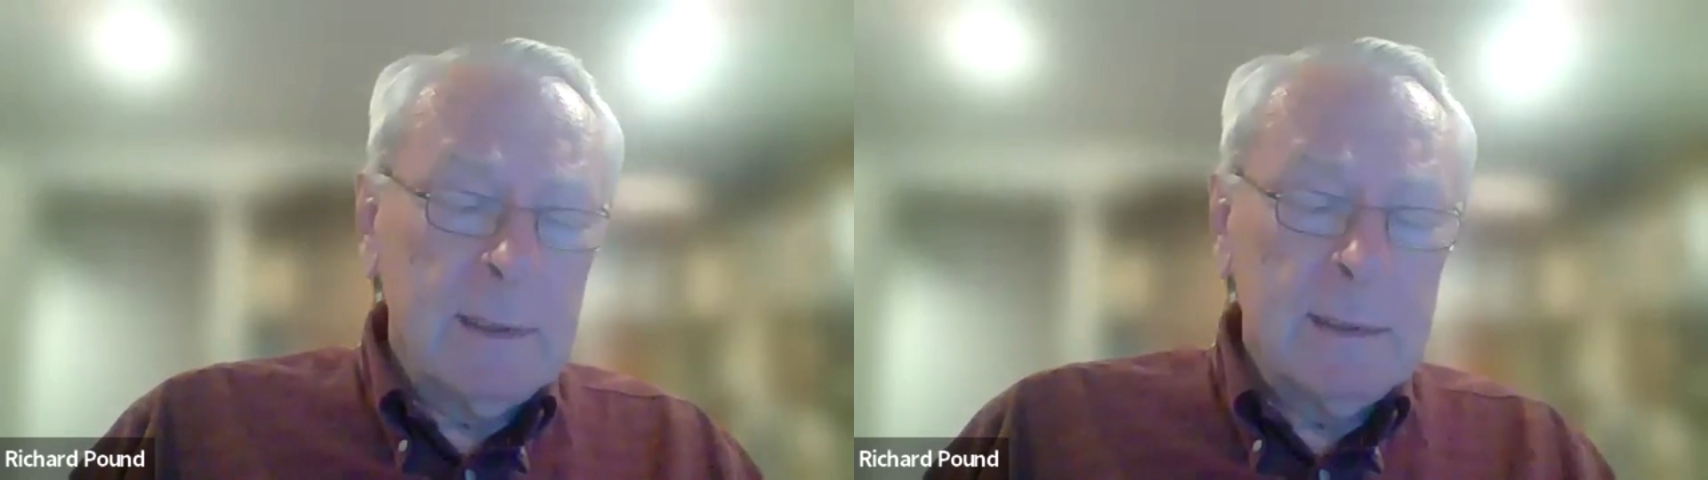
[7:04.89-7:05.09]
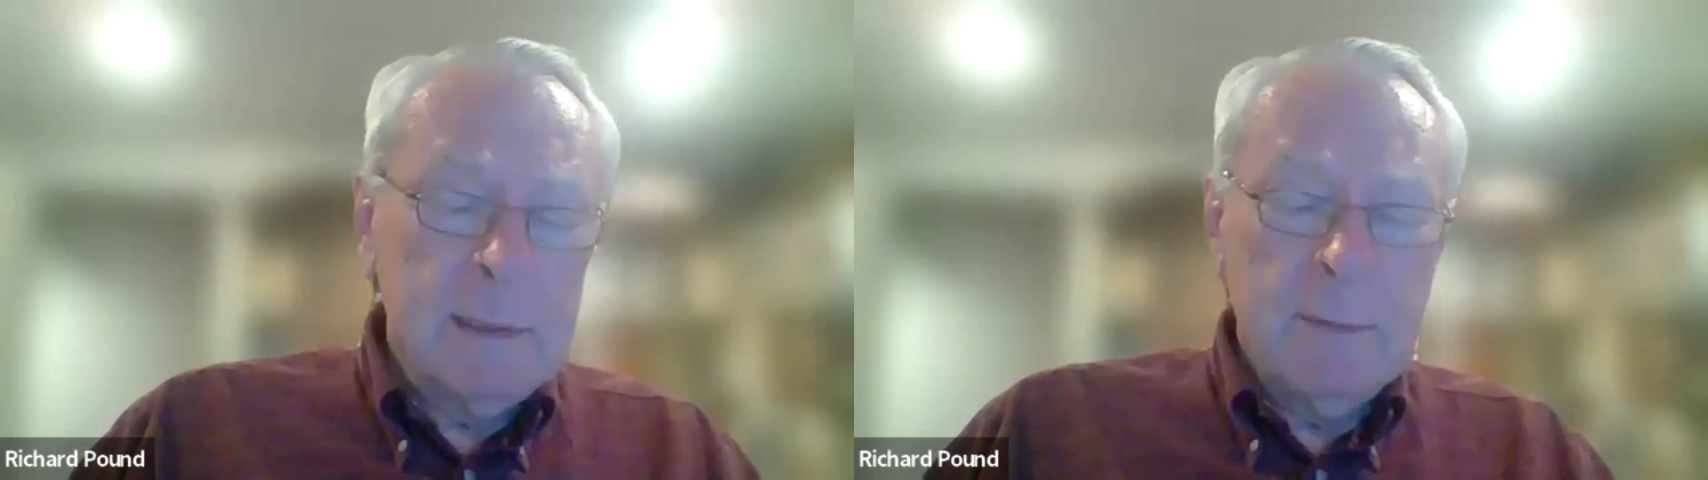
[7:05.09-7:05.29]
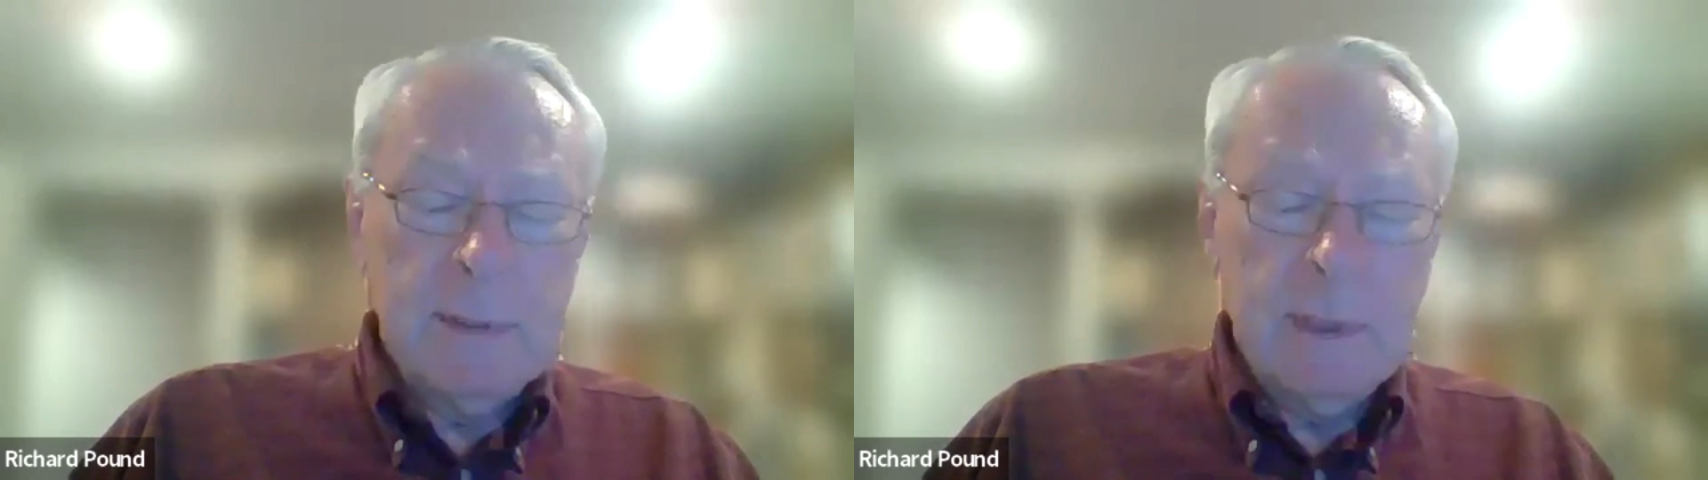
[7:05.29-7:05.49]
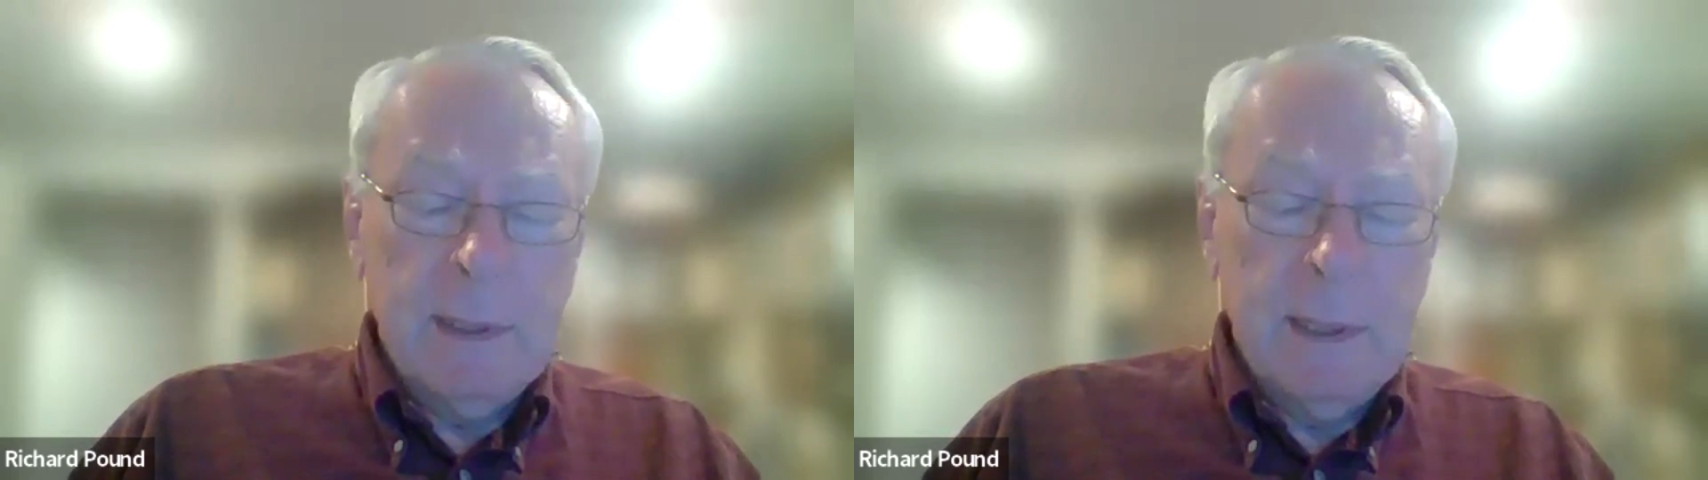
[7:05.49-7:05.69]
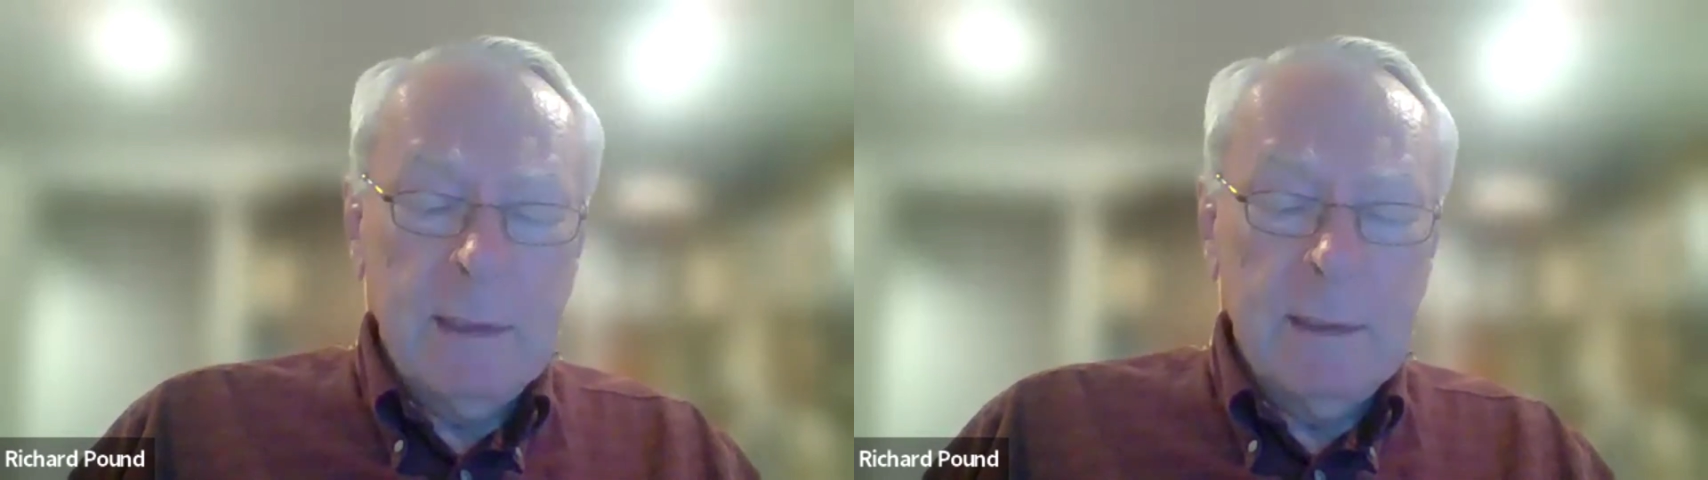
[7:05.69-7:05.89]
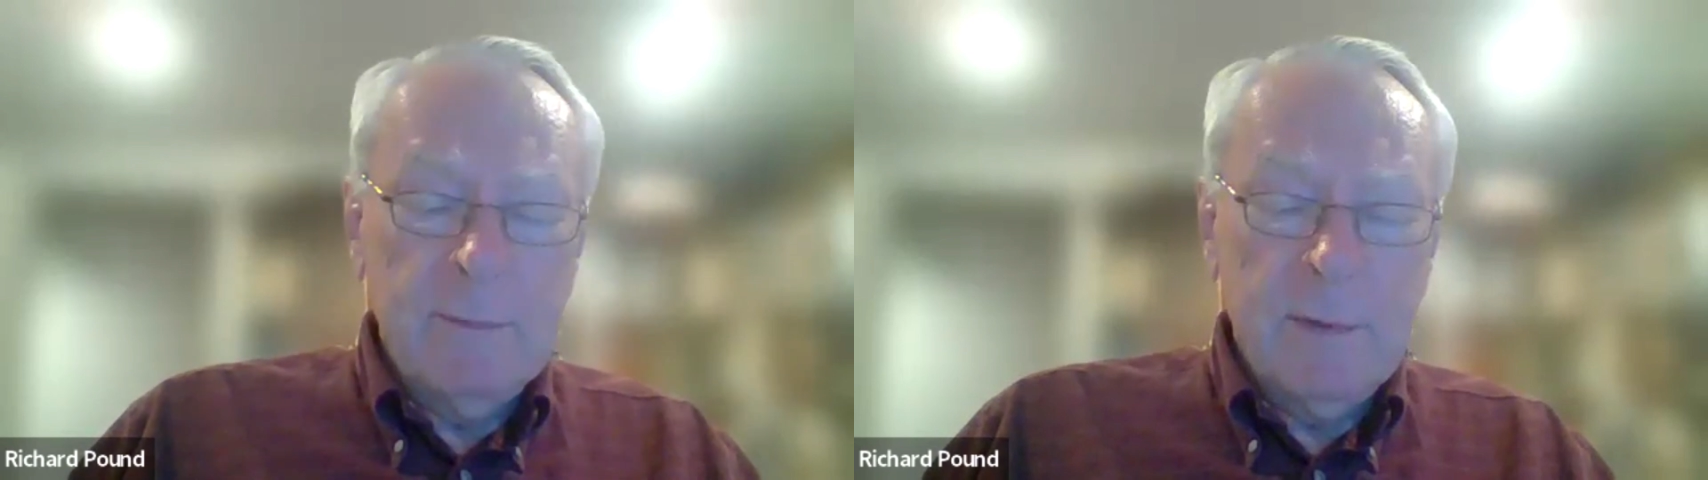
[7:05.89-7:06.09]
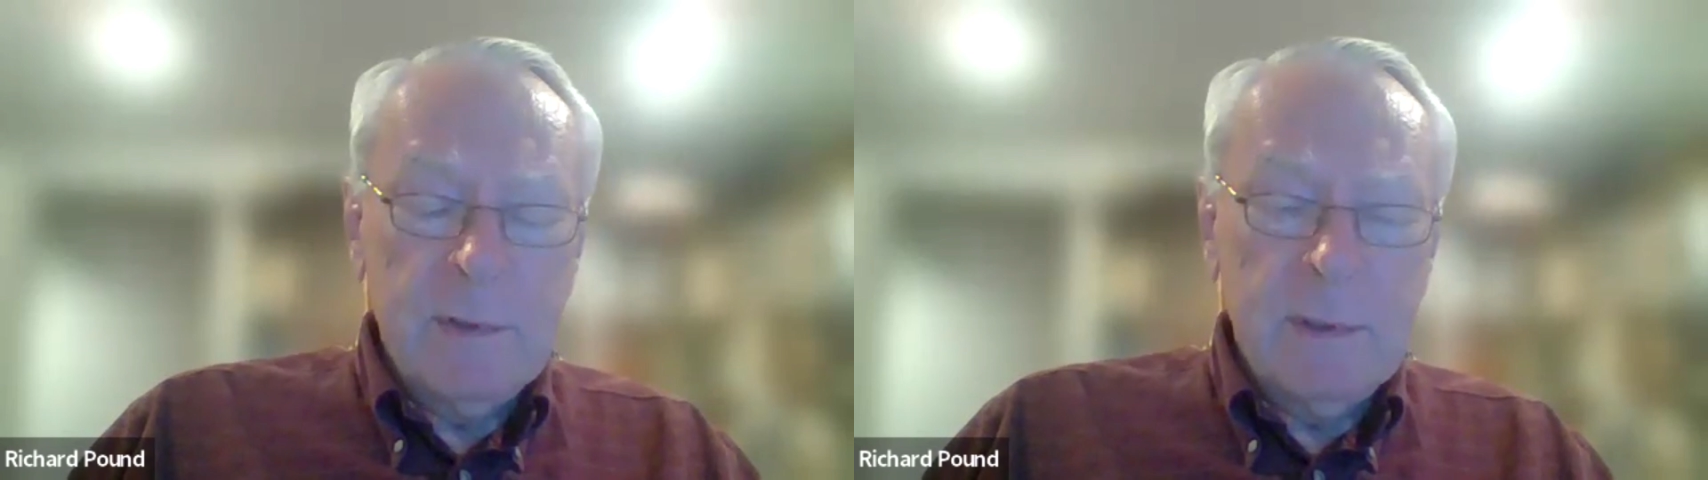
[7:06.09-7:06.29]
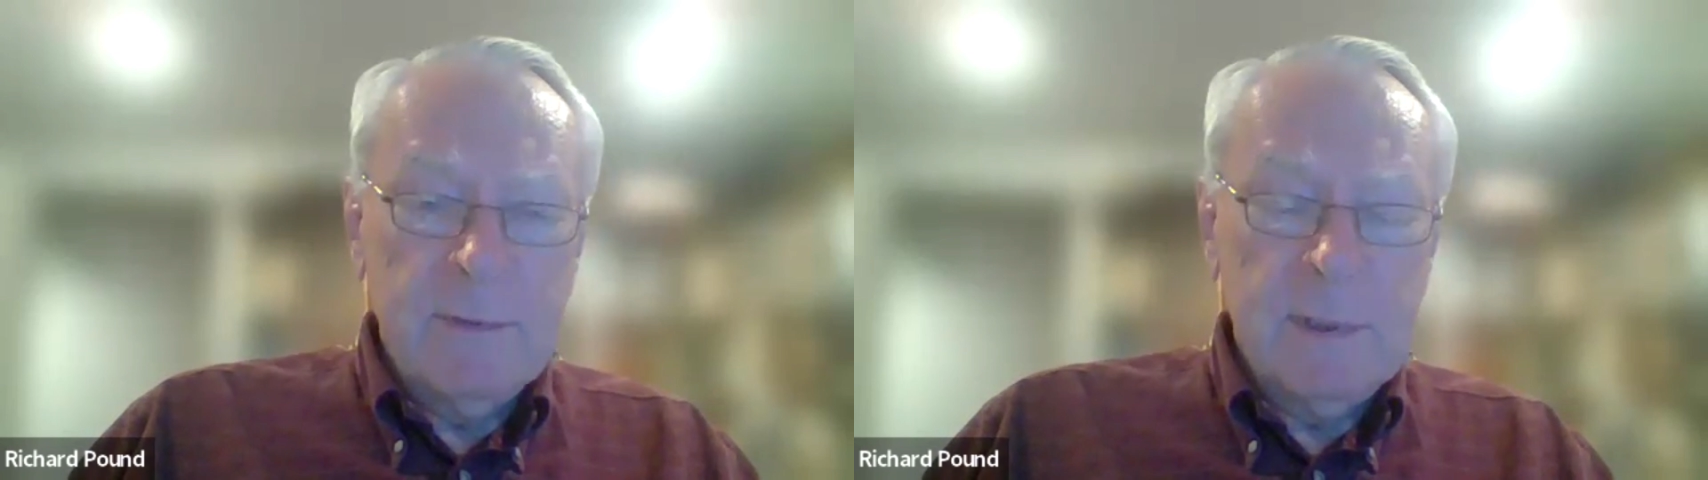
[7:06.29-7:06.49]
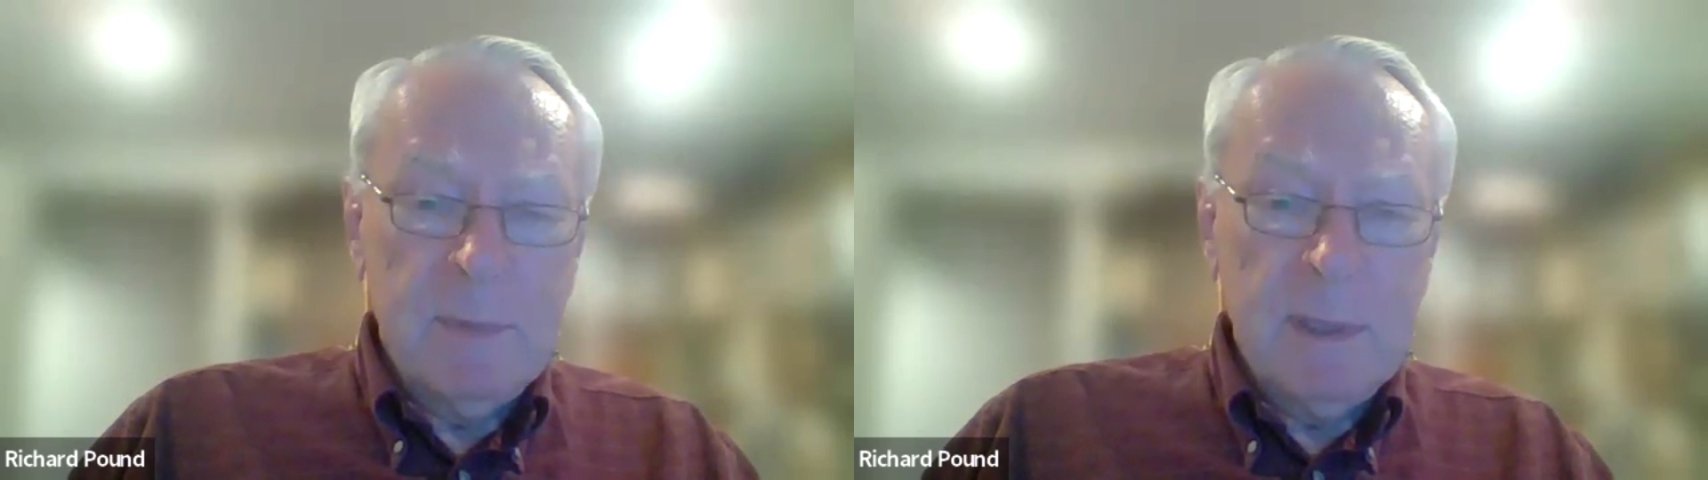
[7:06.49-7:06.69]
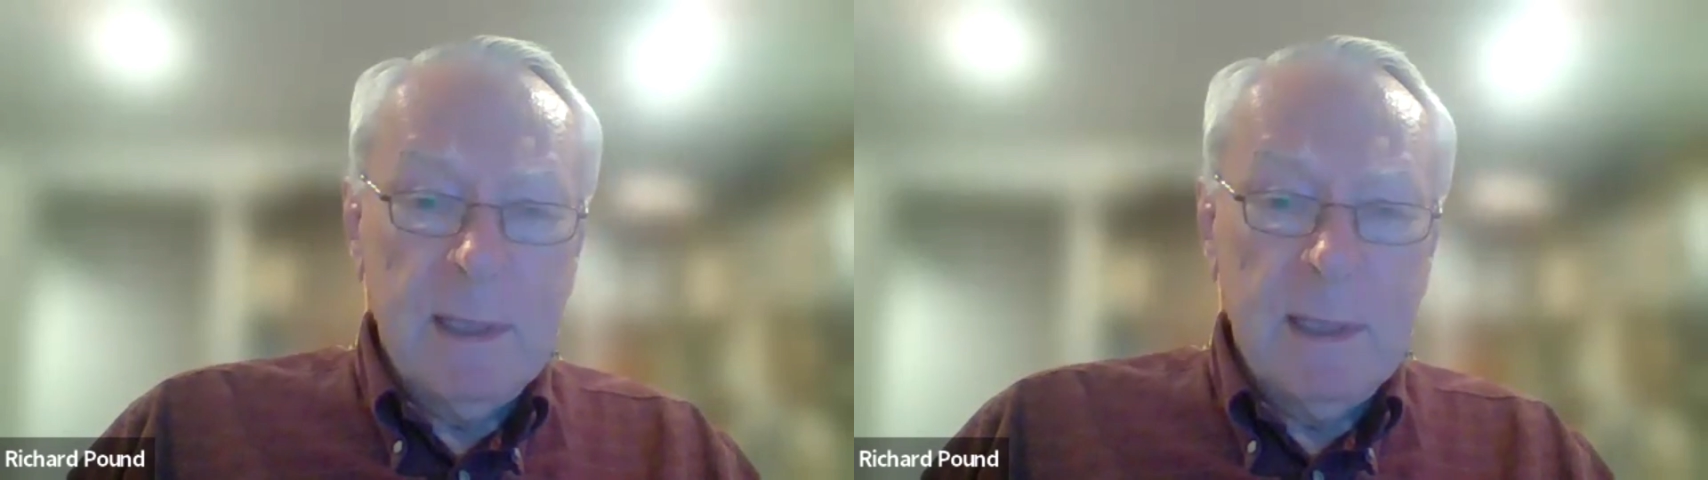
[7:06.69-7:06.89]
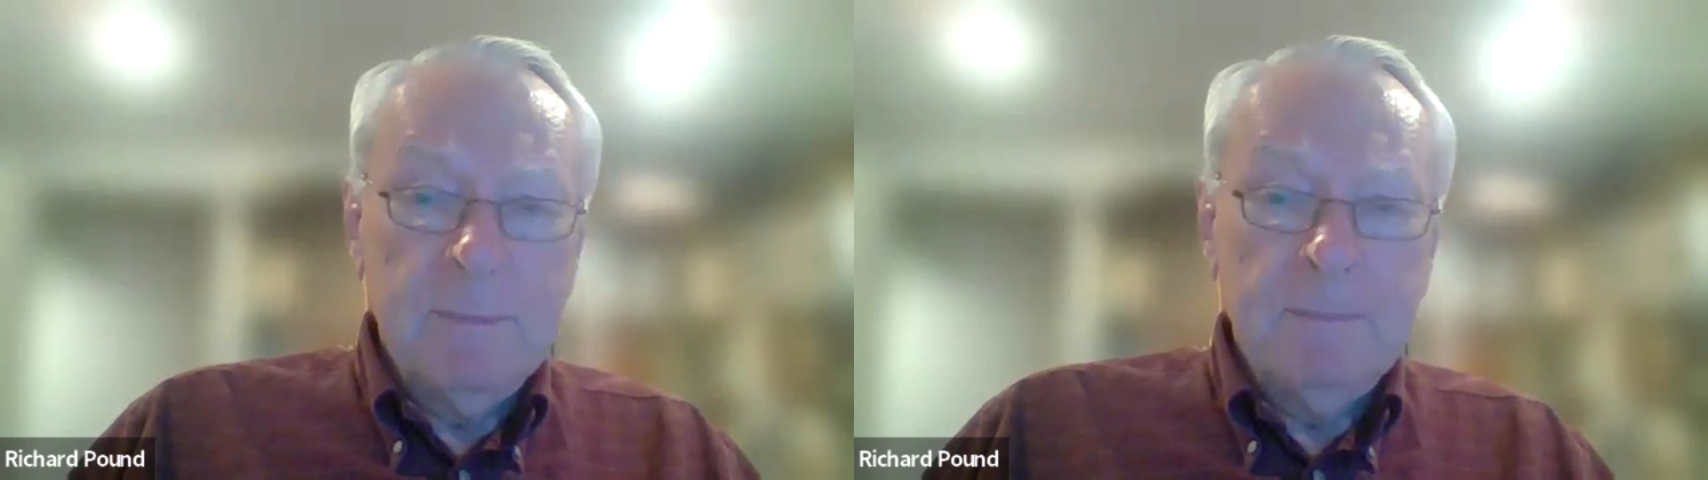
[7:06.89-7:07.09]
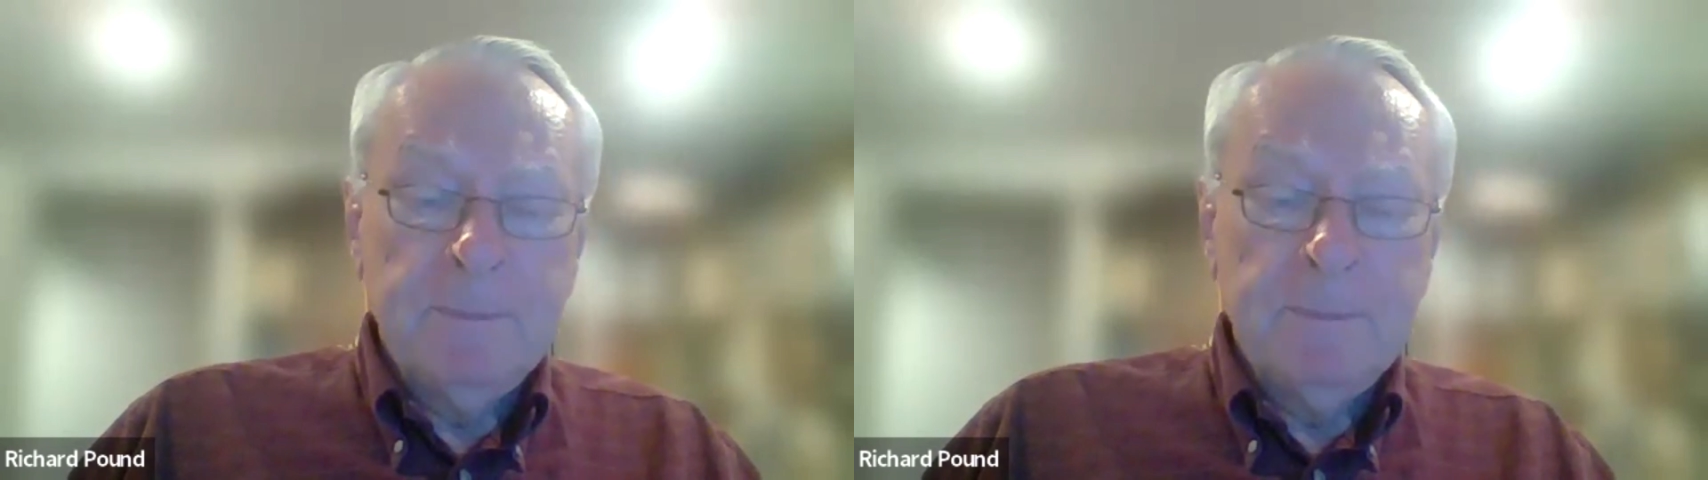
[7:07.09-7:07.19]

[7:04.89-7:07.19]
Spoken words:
That was the Canadian version of CPA.